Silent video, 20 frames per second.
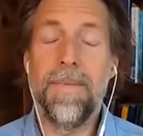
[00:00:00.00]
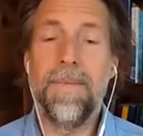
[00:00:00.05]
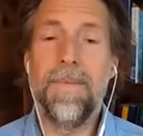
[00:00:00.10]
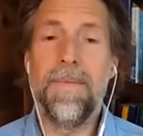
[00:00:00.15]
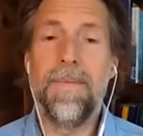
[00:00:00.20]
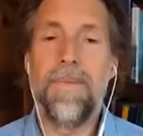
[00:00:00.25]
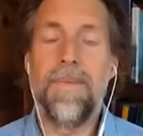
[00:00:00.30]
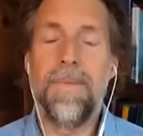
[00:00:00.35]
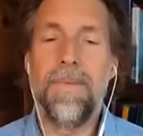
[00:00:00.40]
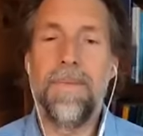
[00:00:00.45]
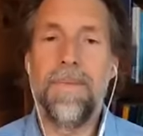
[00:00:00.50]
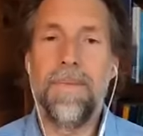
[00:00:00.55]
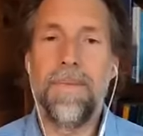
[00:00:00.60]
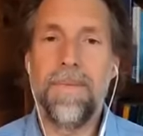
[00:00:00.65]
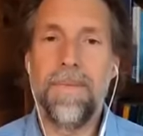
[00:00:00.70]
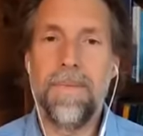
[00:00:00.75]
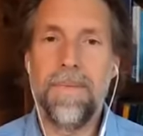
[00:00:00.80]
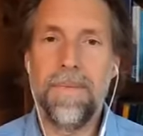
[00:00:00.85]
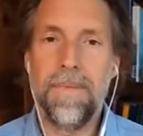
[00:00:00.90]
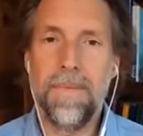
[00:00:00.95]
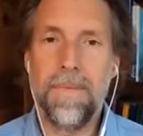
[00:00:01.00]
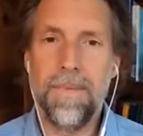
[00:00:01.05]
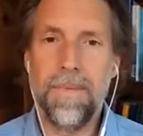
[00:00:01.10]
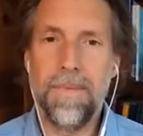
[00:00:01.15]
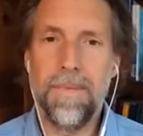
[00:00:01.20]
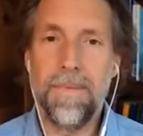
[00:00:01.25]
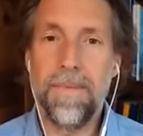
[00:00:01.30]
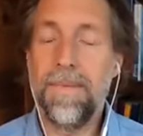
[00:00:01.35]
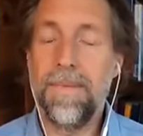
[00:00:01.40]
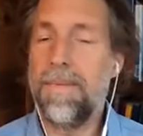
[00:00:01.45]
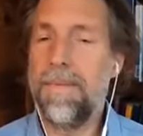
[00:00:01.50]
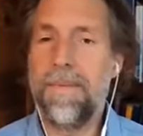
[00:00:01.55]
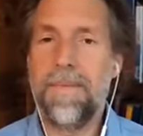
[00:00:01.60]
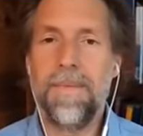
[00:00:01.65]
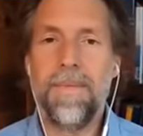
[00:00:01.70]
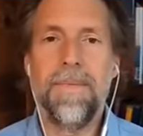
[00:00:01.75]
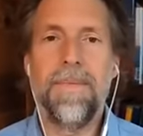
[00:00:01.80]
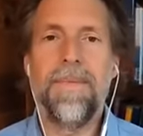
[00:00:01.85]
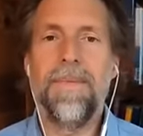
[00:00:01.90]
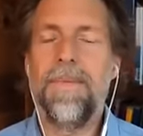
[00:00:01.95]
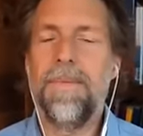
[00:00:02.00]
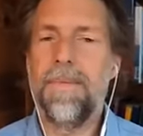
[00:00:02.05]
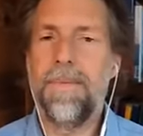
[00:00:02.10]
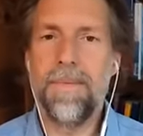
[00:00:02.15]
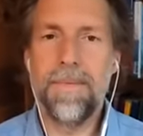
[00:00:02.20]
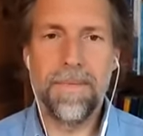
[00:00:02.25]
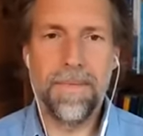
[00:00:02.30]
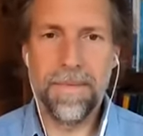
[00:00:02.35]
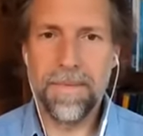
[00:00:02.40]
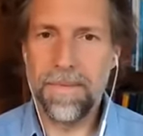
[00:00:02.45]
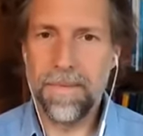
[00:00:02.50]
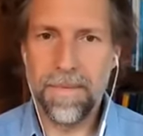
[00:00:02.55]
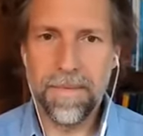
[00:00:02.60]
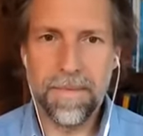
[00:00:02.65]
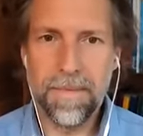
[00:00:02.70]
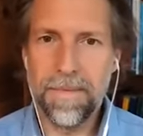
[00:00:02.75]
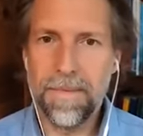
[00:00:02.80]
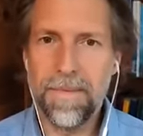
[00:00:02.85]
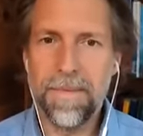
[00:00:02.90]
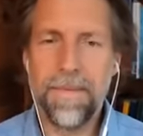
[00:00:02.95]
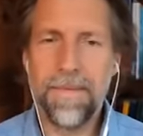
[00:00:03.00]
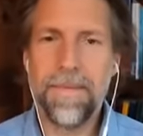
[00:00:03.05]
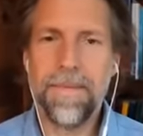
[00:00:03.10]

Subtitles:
This person isn't speaking.